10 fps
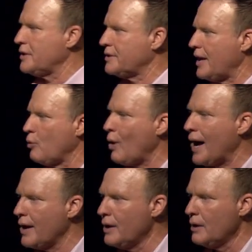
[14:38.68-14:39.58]
into town.
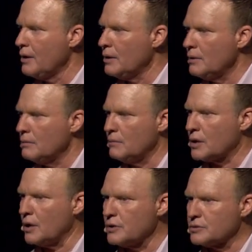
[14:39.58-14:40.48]
Why?
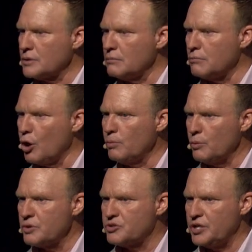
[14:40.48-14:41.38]
Because a
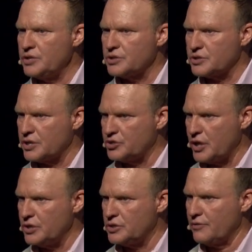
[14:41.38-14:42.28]
moment with Jesus can
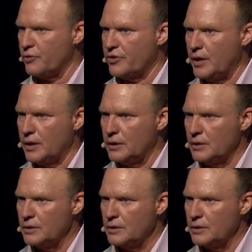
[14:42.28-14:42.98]
change everything.